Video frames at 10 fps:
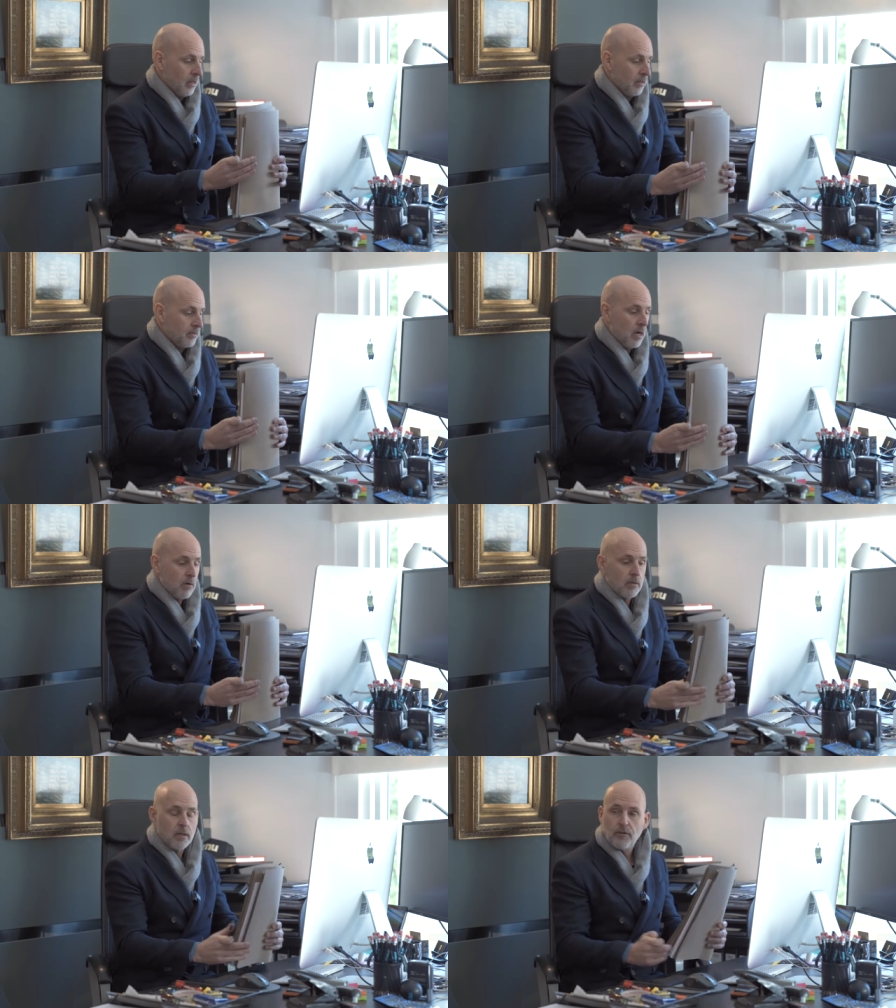
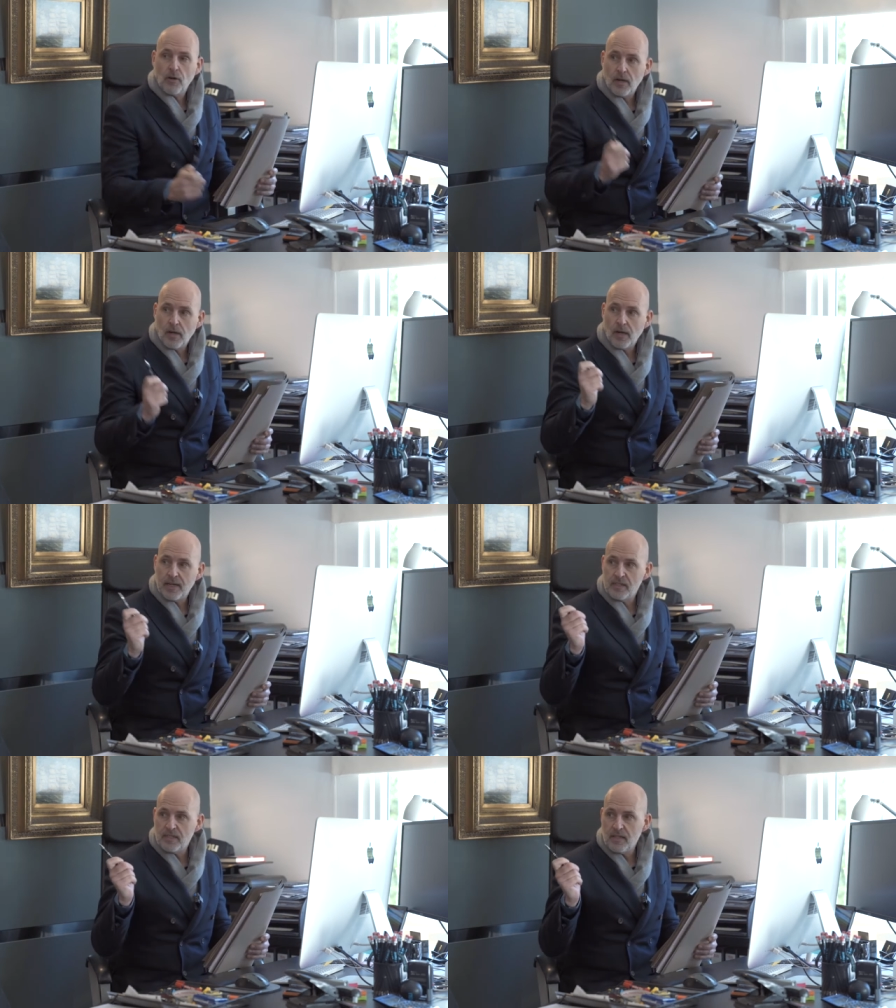So I
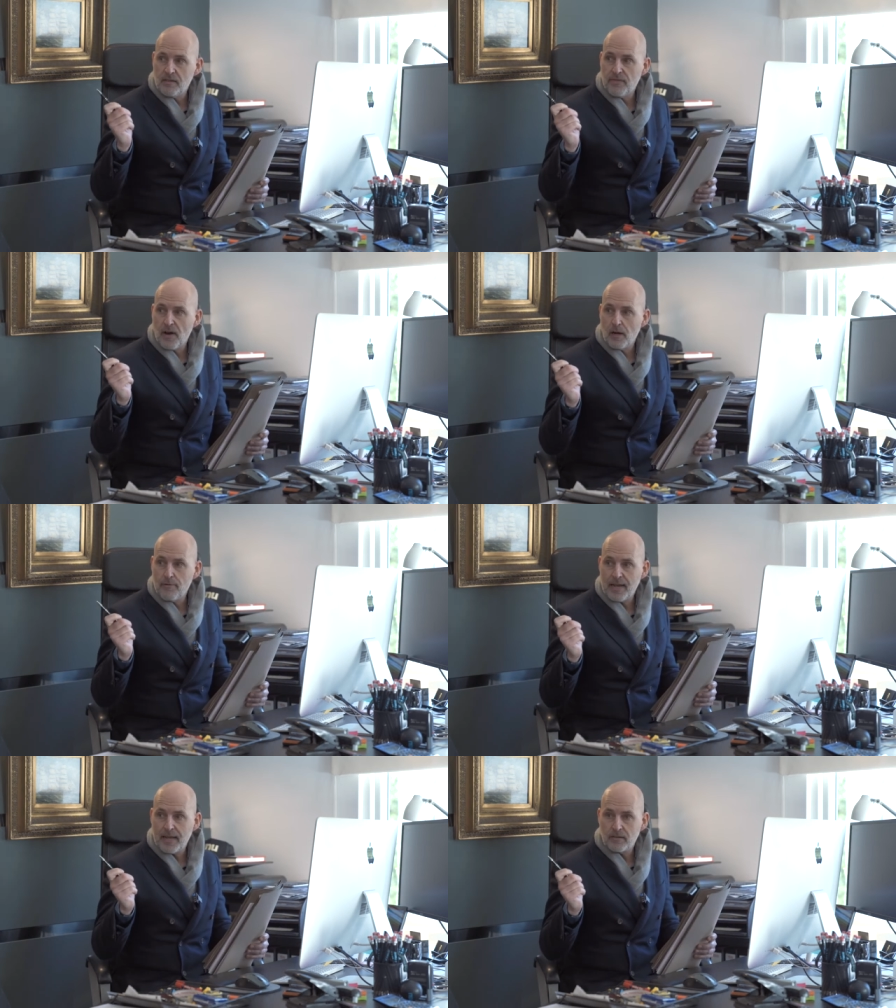can see
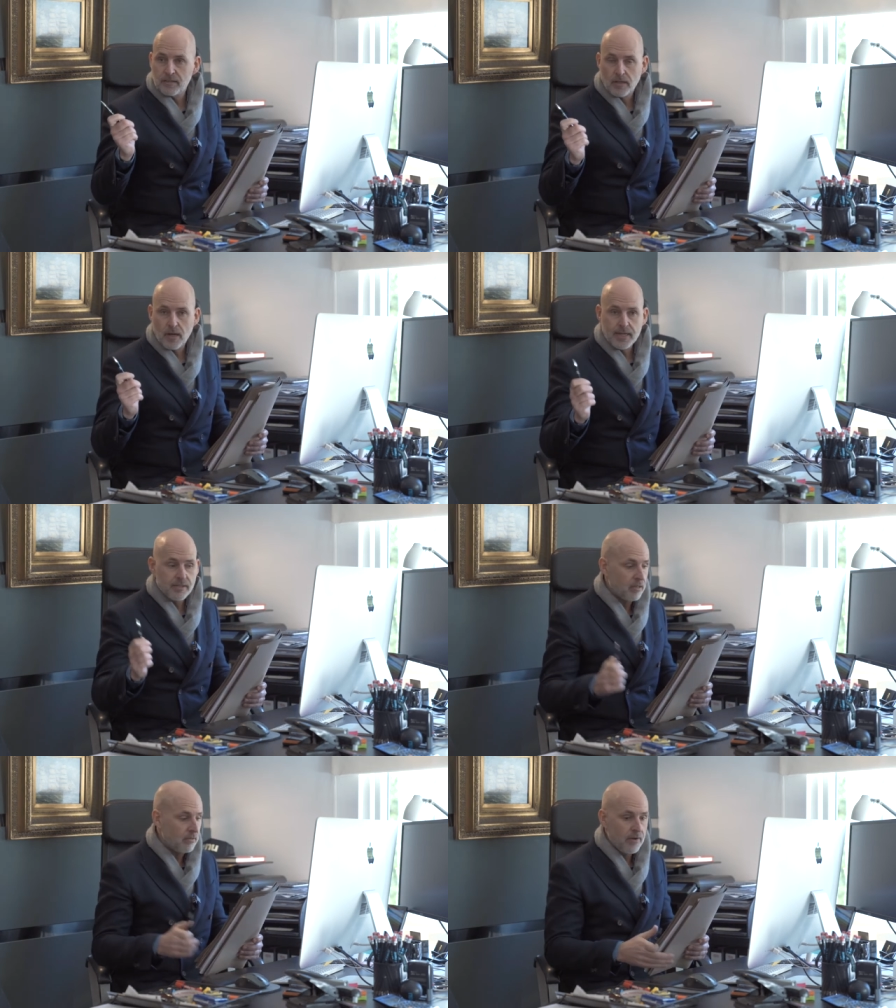Virel outside.
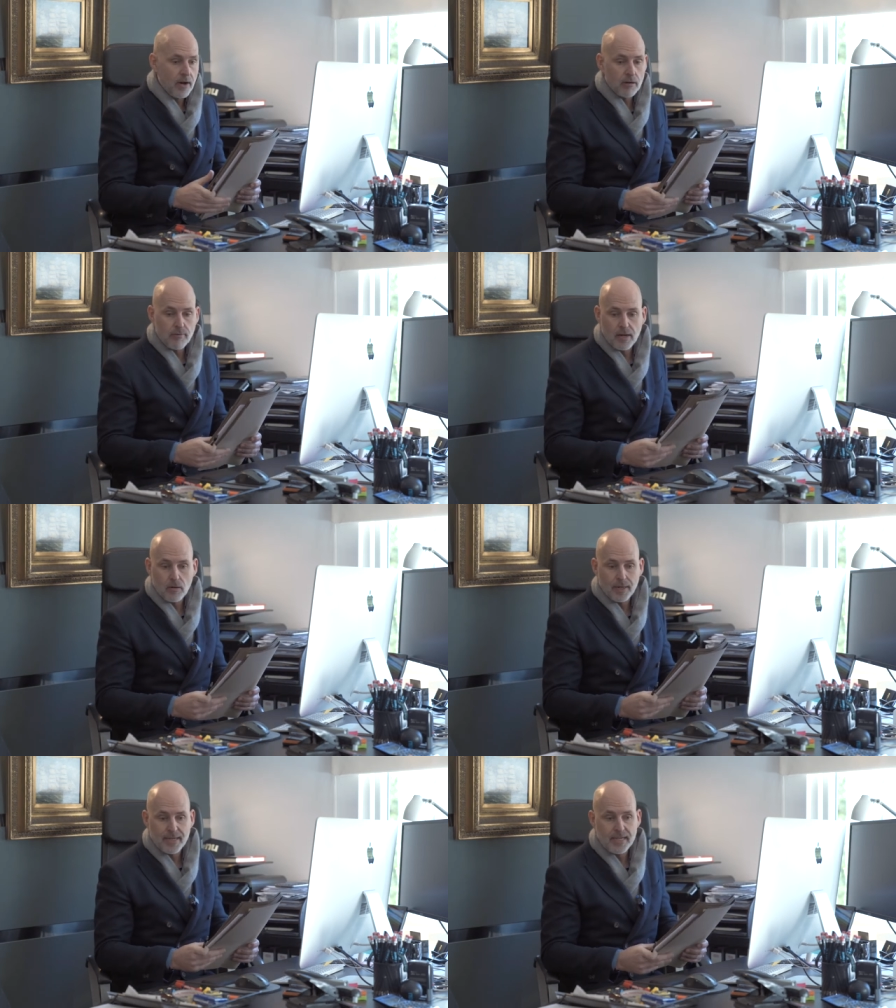So
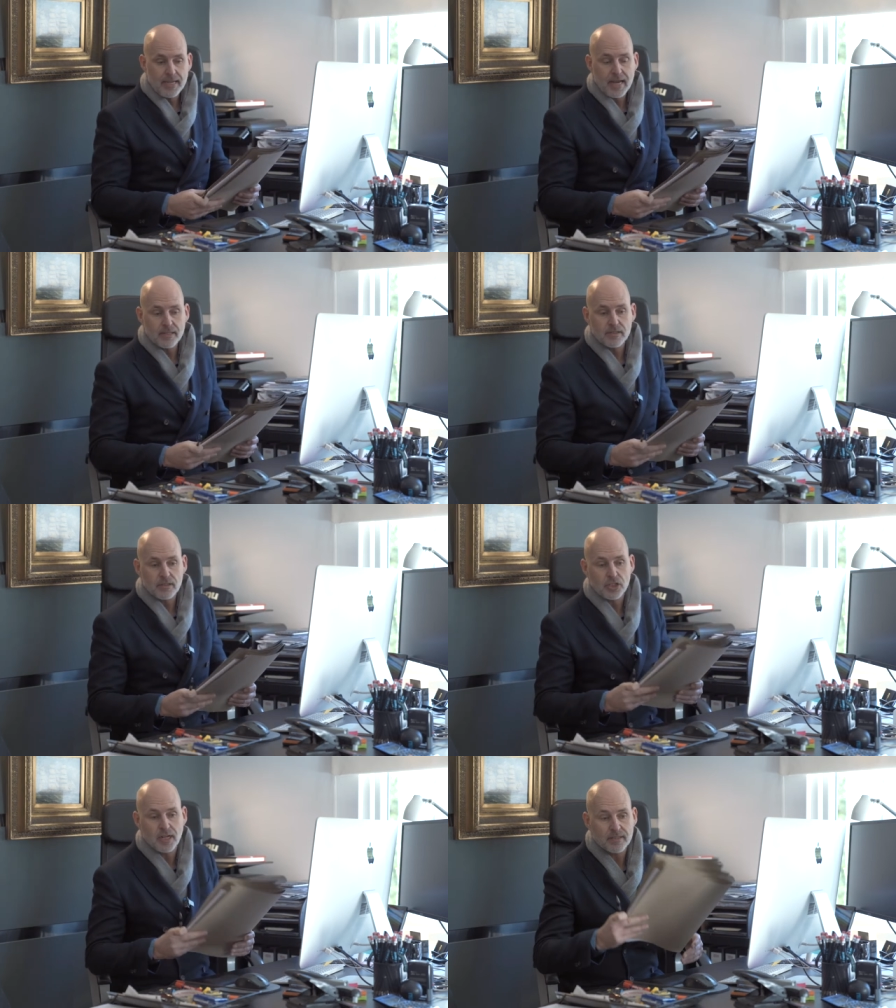Virel, he has
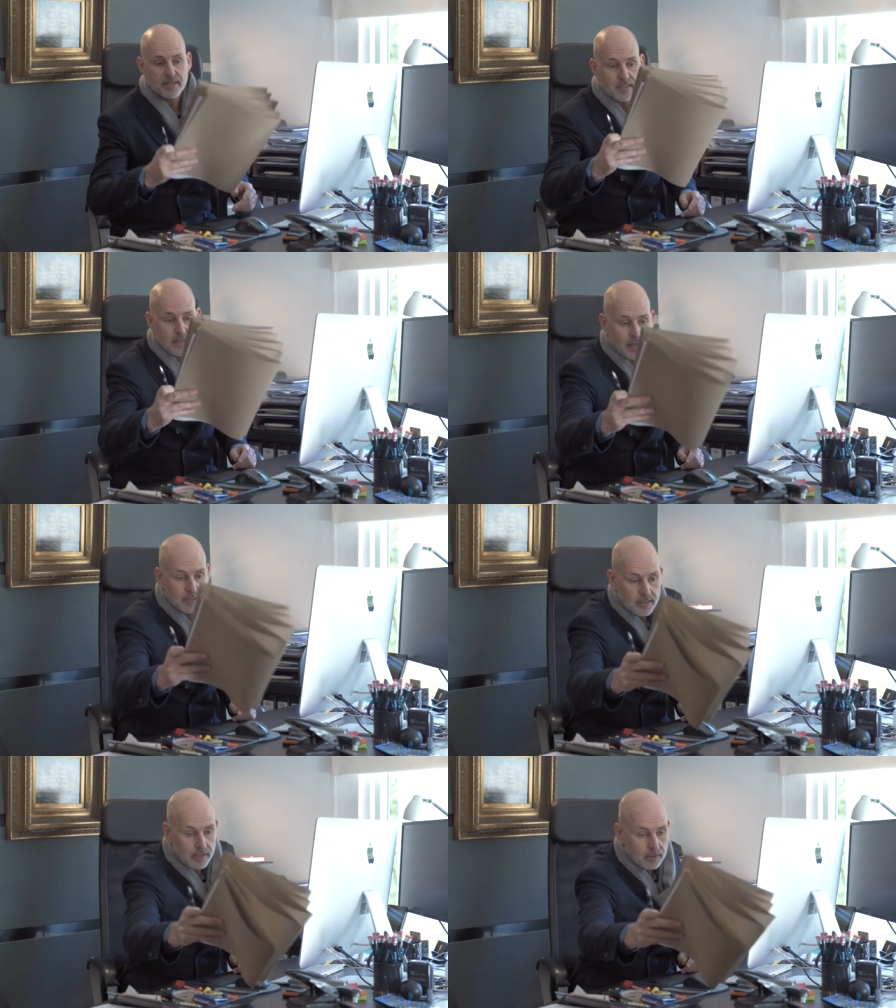just started